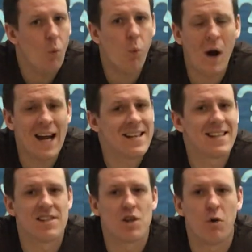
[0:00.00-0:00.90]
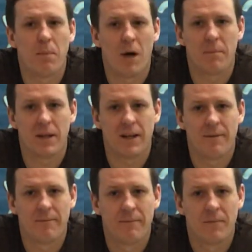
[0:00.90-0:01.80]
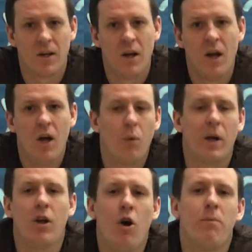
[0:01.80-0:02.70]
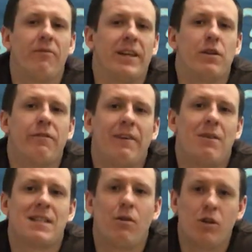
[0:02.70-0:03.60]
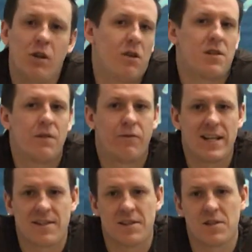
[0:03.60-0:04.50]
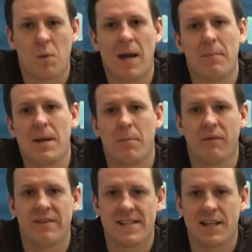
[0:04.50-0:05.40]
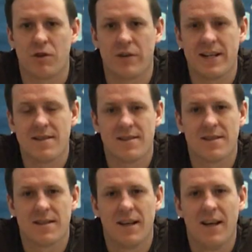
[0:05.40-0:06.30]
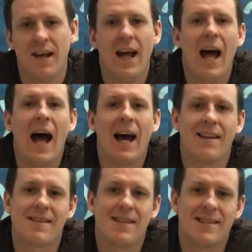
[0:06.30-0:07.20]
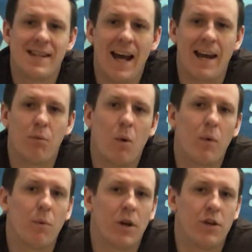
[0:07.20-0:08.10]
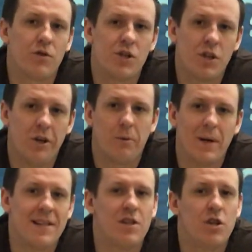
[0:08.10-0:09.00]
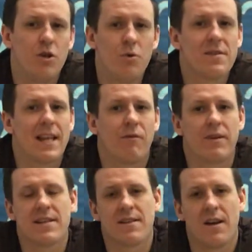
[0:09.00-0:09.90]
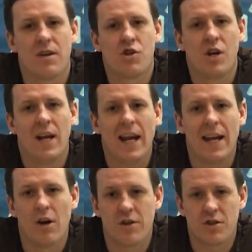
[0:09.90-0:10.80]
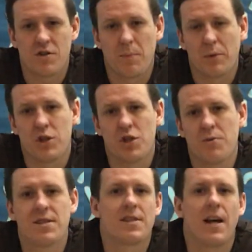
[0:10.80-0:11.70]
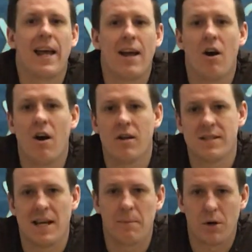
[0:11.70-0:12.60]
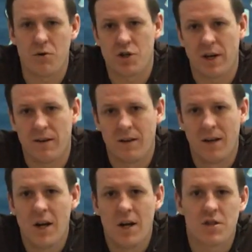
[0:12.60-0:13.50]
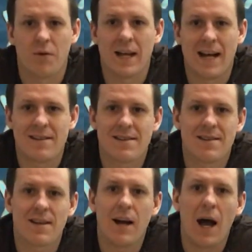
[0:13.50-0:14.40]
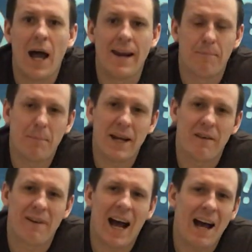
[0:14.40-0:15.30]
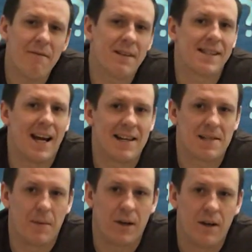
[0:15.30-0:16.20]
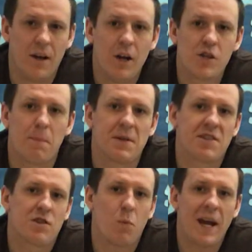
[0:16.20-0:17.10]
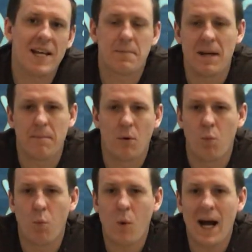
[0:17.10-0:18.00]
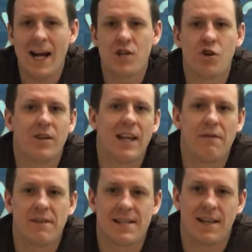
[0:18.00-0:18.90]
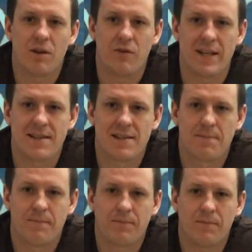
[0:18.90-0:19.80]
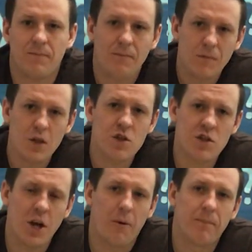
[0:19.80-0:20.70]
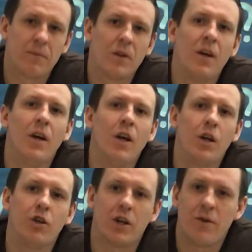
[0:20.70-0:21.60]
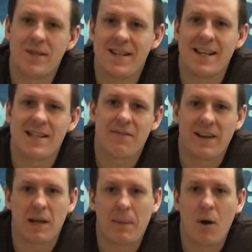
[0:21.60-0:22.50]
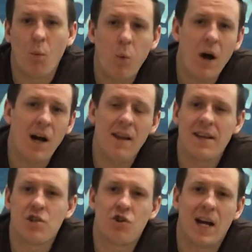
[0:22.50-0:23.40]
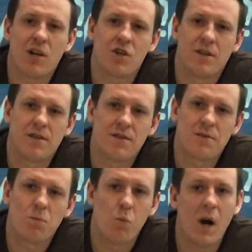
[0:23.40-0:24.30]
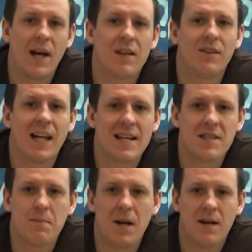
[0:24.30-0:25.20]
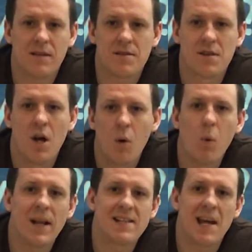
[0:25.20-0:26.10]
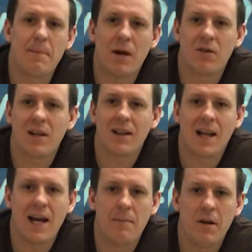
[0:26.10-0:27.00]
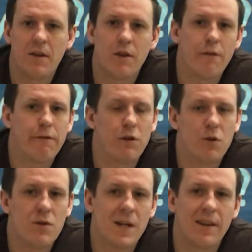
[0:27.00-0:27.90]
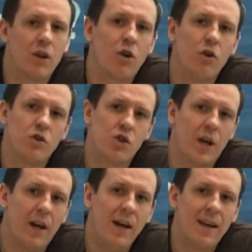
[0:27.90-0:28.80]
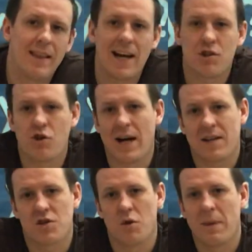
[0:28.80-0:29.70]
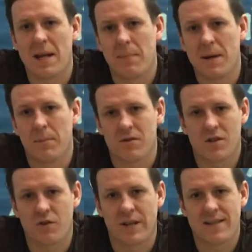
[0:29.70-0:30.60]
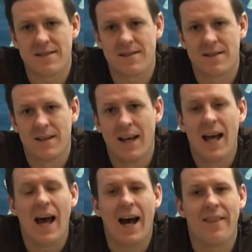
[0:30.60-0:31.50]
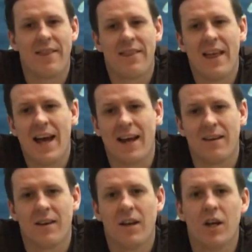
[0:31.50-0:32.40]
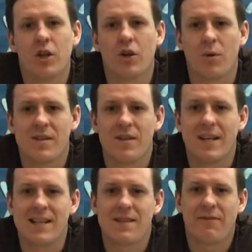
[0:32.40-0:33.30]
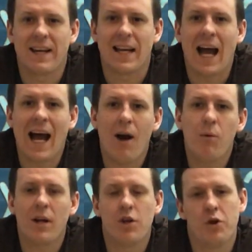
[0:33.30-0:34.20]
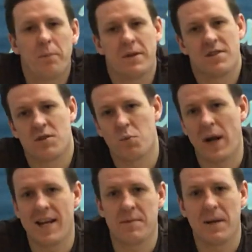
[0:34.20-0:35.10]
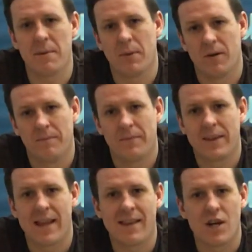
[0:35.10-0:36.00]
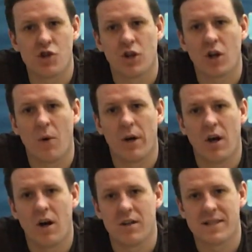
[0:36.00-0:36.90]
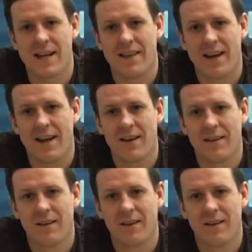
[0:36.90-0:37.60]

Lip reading: Why is it so popular? Well, hopefully you found out lots of reasons why people visit Greece. And today, what we want you to do is use that research in order to produce a holiday brochure. So that's a bit of advertisement to persuade people why should they visit Greece. So you're going to need to think about what are the attractions, what are the landmarks, what is it about the climate, the food and the culture that attracts so many people to Greece. And then you're going to need to think, how can you persuade people that they should go on holiday there?